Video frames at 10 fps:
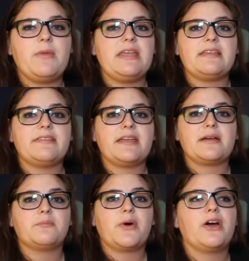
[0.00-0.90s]
make in
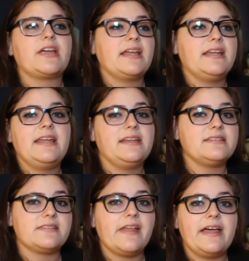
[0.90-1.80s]
Linkin Park and in
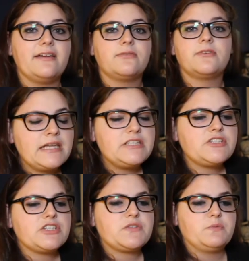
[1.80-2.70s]
his life. It's
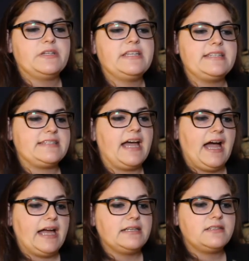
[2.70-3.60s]
just really
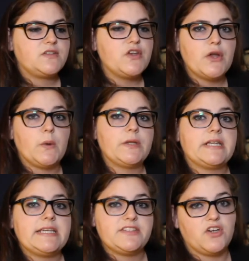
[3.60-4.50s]
sad to know that
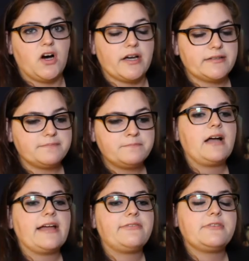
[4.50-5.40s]
he's gone.
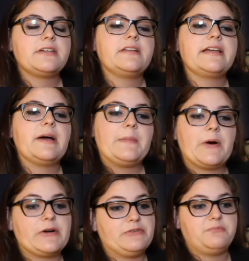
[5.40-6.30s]
I feel like a
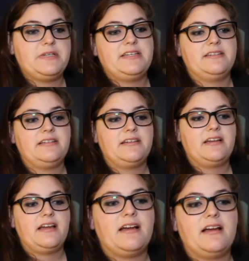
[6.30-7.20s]
part of me
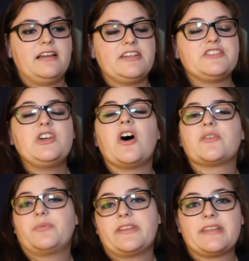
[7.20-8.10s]
is
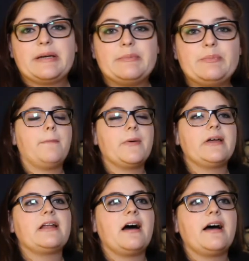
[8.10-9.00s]
gone with him.
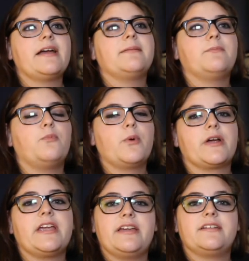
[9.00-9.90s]
But I'm
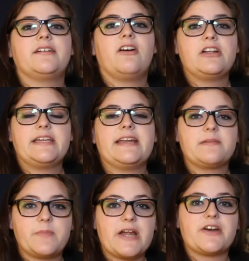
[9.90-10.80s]
working on
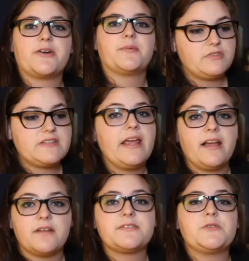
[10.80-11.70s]
getting better.
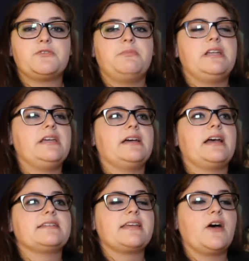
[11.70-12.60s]
Staying off social media
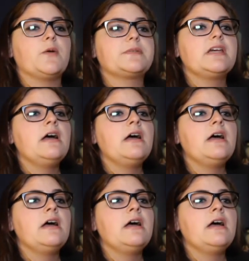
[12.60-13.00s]
has helped